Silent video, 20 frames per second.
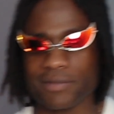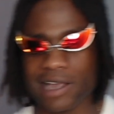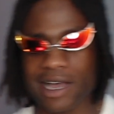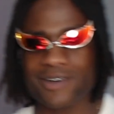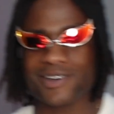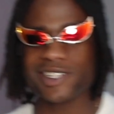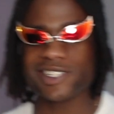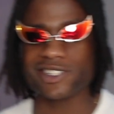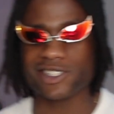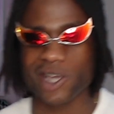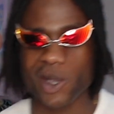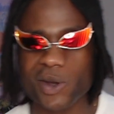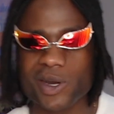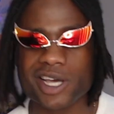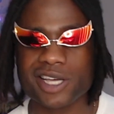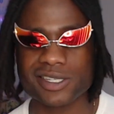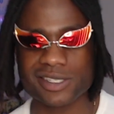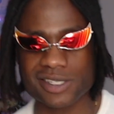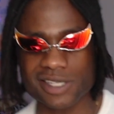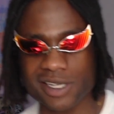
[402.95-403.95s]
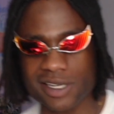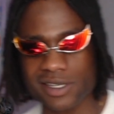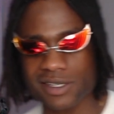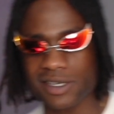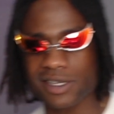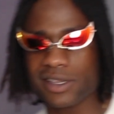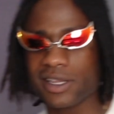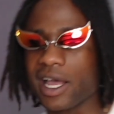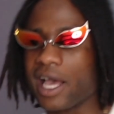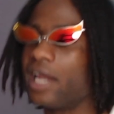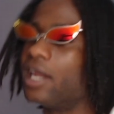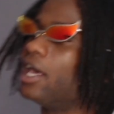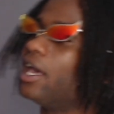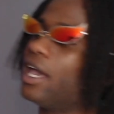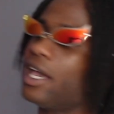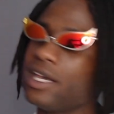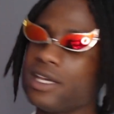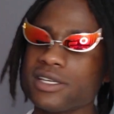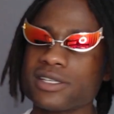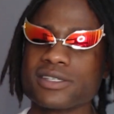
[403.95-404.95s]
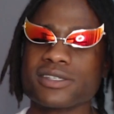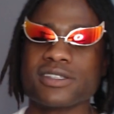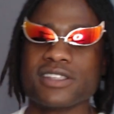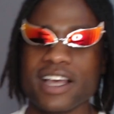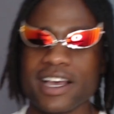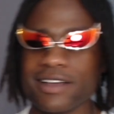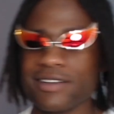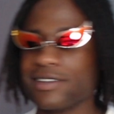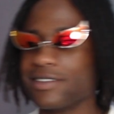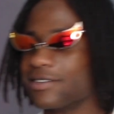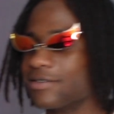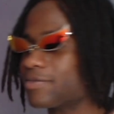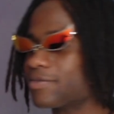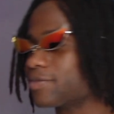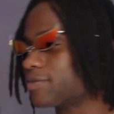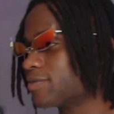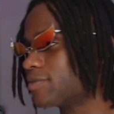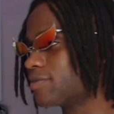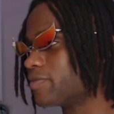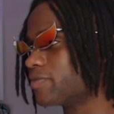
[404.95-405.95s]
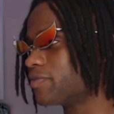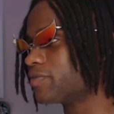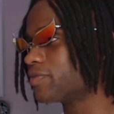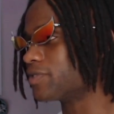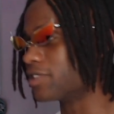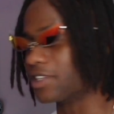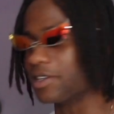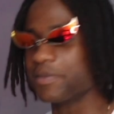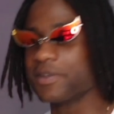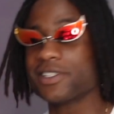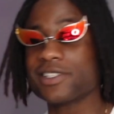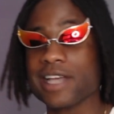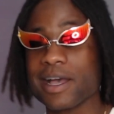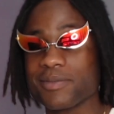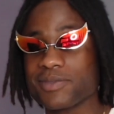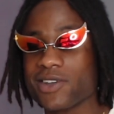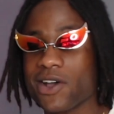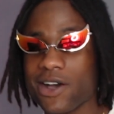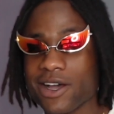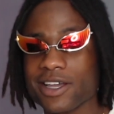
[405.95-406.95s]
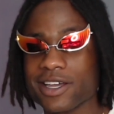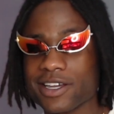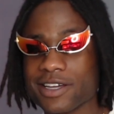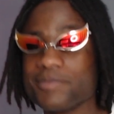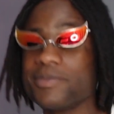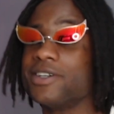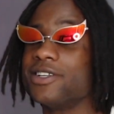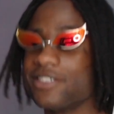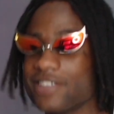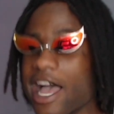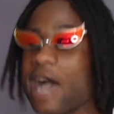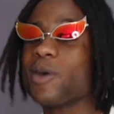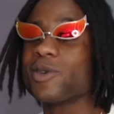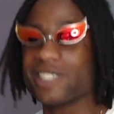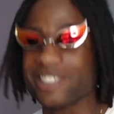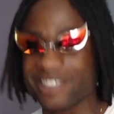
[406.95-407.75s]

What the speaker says: That was Donut Season, that ace, let me stop talking, but that was